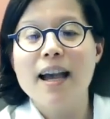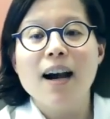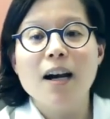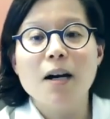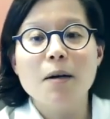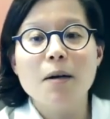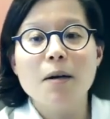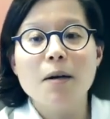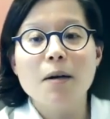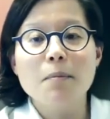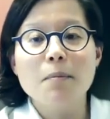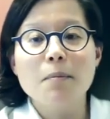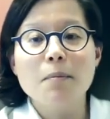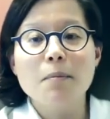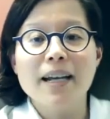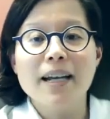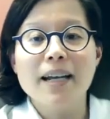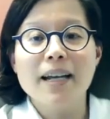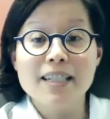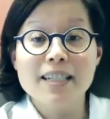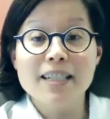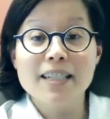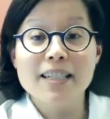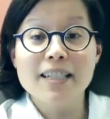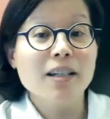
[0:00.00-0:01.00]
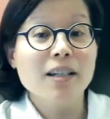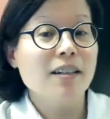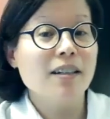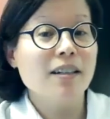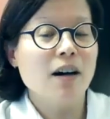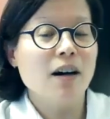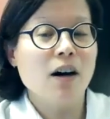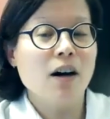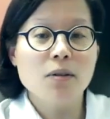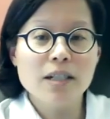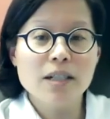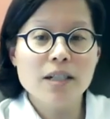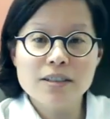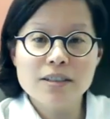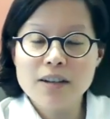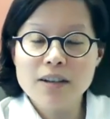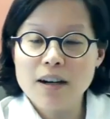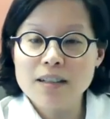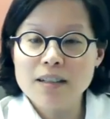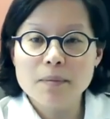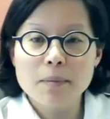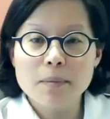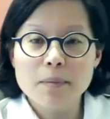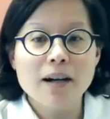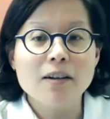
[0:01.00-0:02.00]
Um, and again, we already
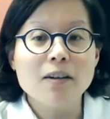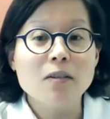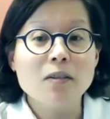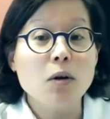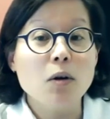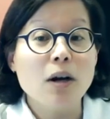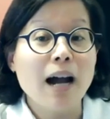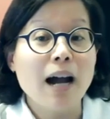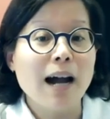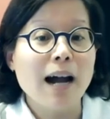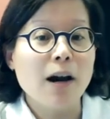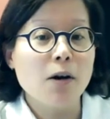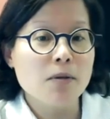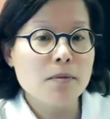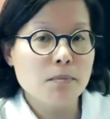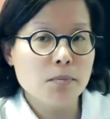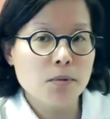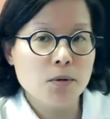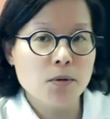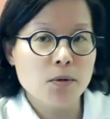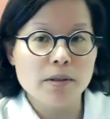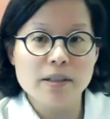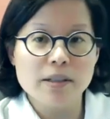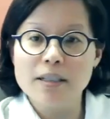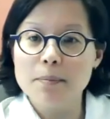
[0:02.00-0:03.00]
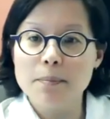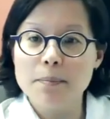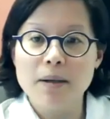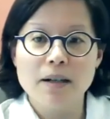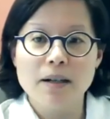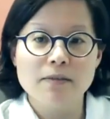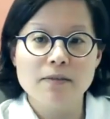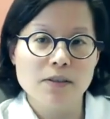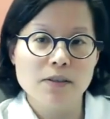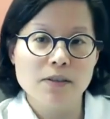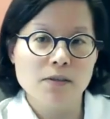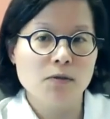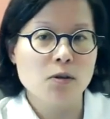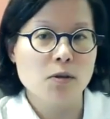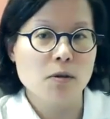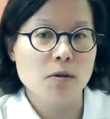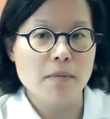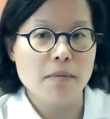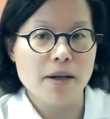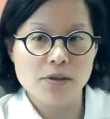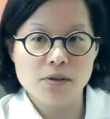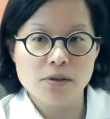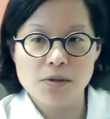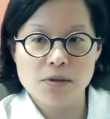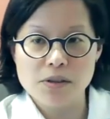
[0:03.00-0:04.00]
talked about how important the pelvic floor
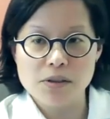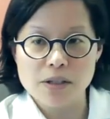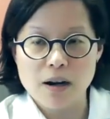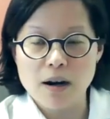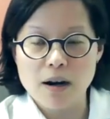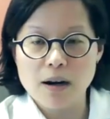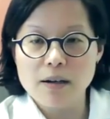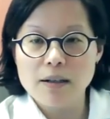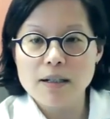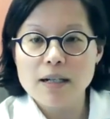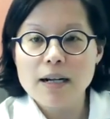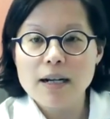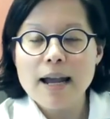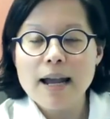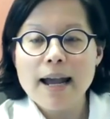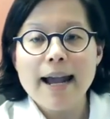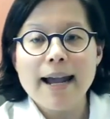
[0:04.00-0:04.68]
muscles are.